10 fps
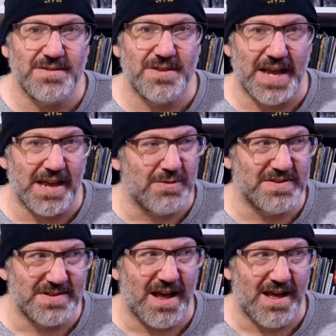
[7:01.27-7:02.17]
Like, it
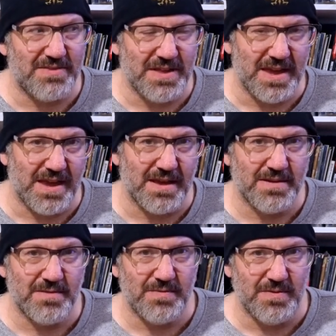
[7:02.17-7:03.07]
was not the
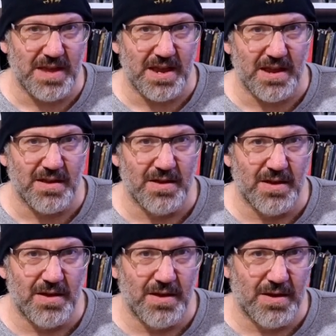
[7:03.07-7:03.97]

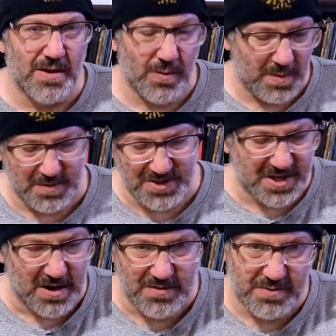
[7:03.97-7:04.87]
we push the
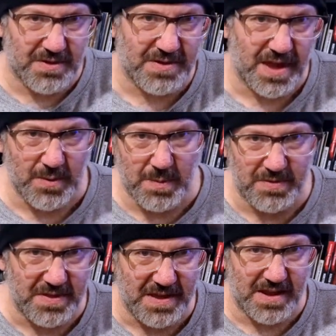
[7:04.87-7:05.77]
cart through the thing, we
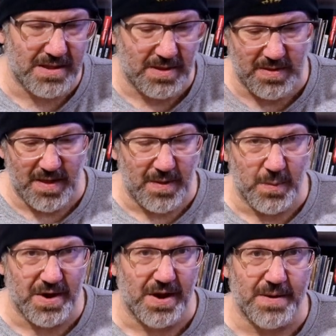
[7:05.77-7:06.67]
put the thing in, and then
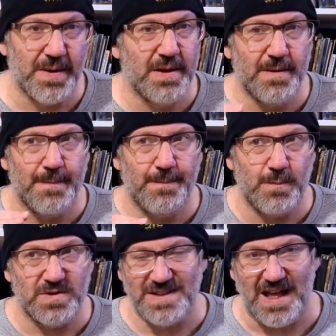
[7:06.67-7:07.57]
we're done.
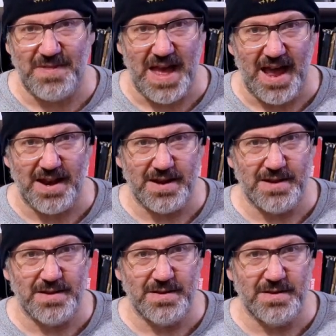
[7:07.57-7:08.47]
It was not that.
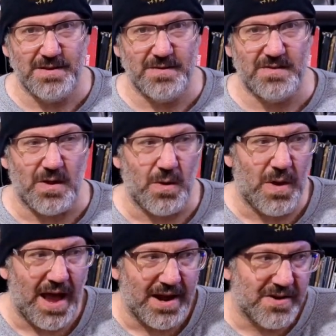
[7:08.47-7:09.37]
So
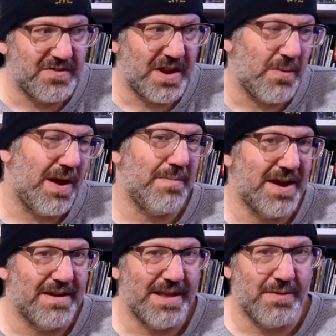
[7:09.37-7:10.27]
I understand why I'm
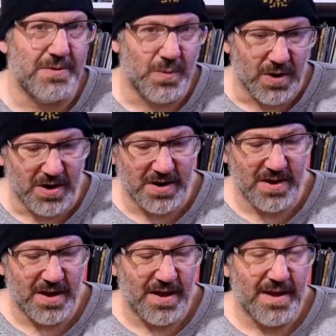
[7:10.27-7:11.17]
not allowed to work.
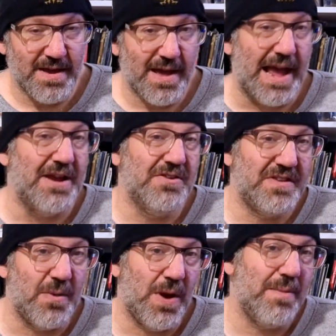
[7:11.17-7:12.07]
I
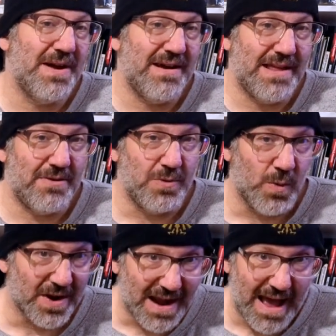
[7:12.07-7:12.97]
understand why I'm not allowed to
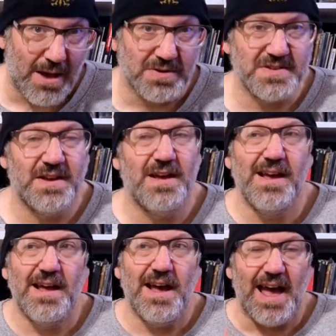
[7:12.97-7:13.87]
work out.
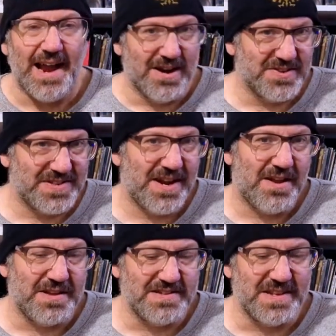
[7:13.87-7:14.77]
I understand
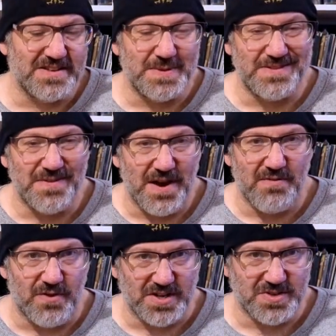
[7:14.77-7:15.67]
all these things, but it's very
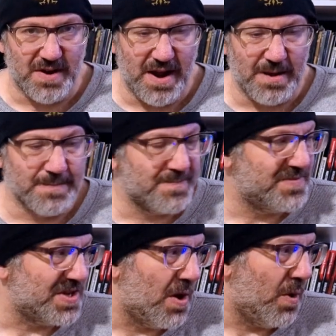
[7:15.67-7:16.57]
frustrating.
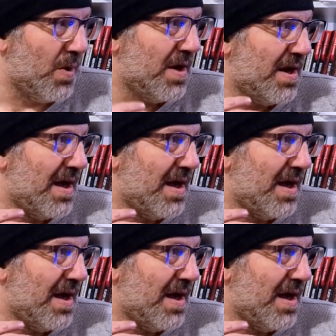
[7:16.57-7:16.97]
So